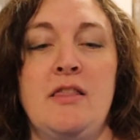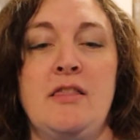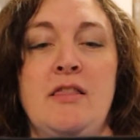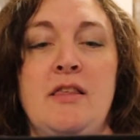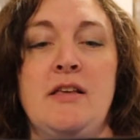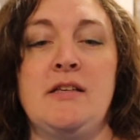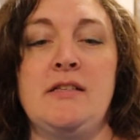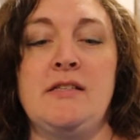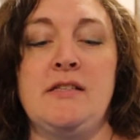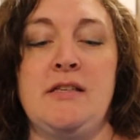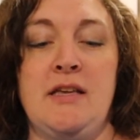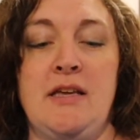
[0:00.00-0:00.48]

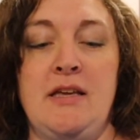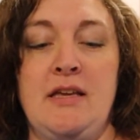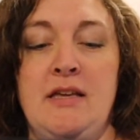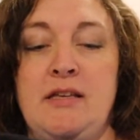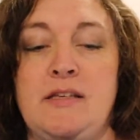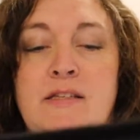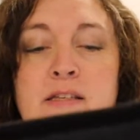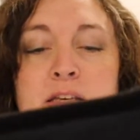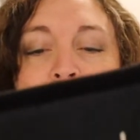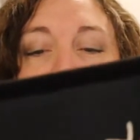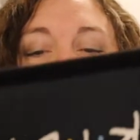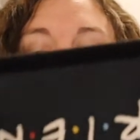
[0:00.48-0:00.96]
this
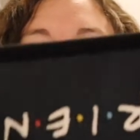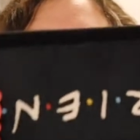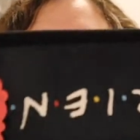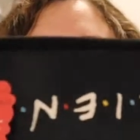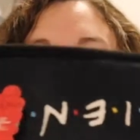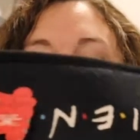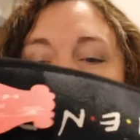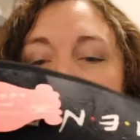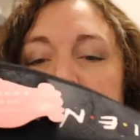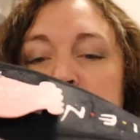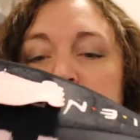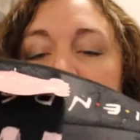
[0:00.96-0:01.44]
is a
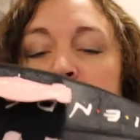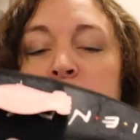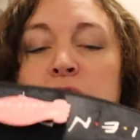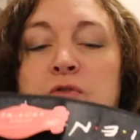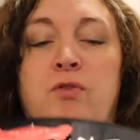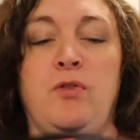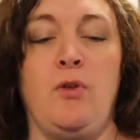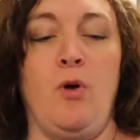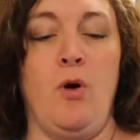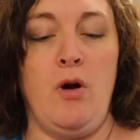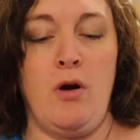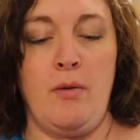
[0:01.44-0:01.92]
friend's
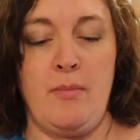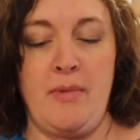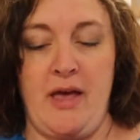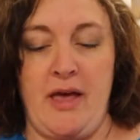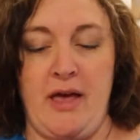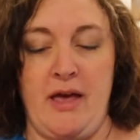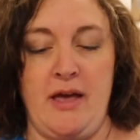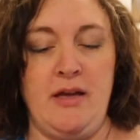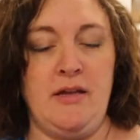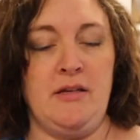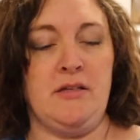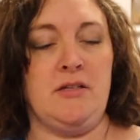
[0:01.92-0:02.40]
floor
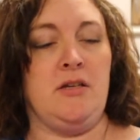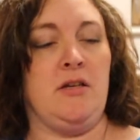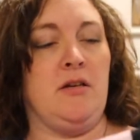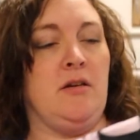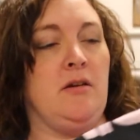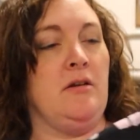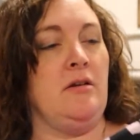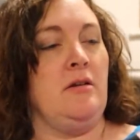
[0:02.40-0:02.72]
mat.